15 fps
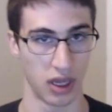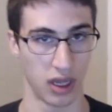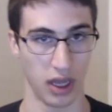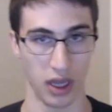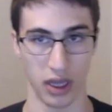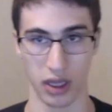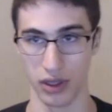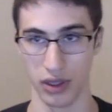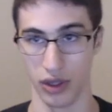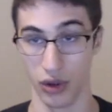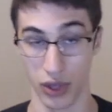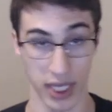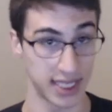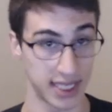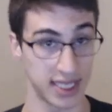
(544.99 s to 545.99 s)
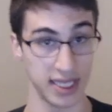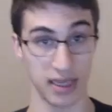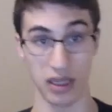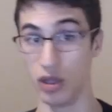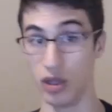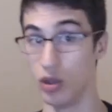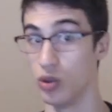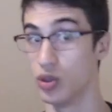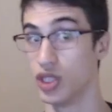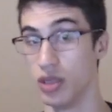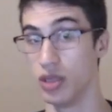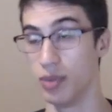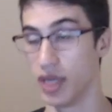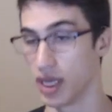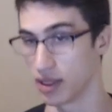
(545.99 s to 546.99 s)
and you're going to see a huge
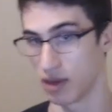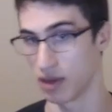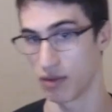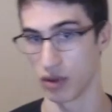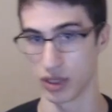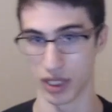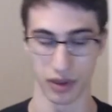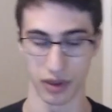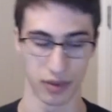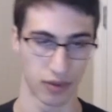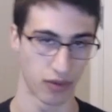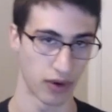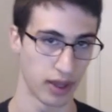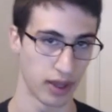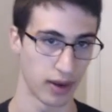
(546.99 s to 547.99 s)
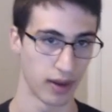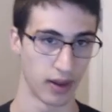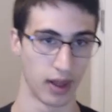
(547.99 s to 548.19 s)
DPS difference here, right?